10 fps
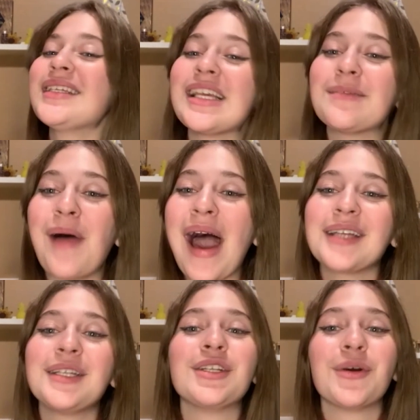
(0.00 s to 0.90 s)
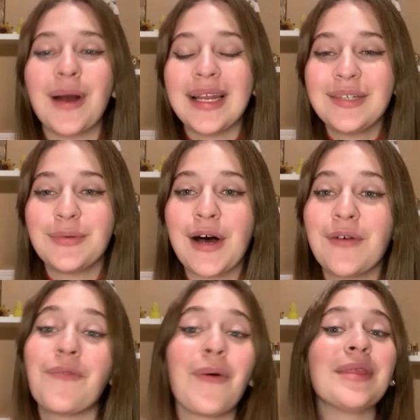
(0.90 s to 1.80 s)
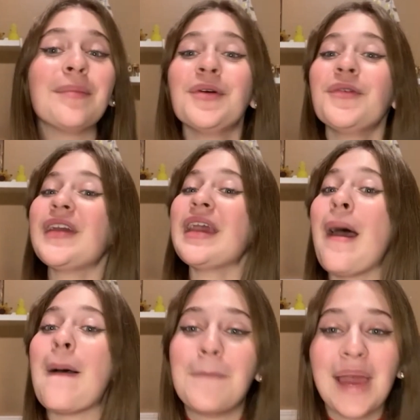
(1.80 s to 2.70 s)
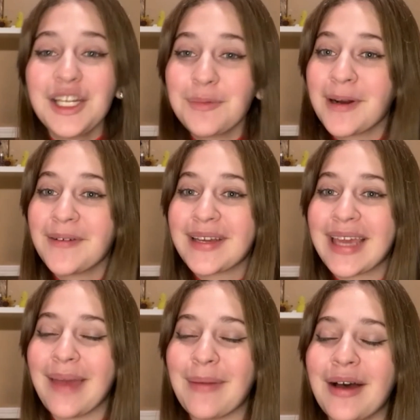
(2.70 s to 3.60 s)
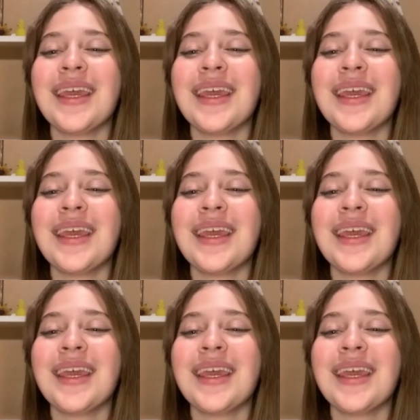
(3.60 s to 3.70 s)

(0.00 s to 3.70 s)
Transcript: us back to 2012 when the movie Pitch Perfect came out.